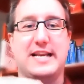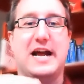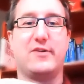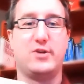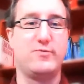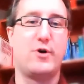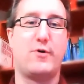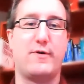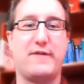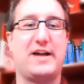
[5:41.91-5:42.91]
and now you
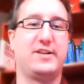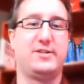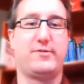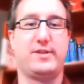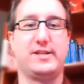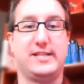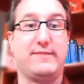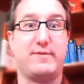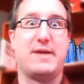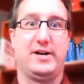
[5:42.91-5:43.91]
know of how to do things
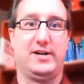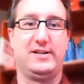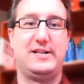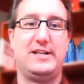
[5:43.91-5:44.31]
even better.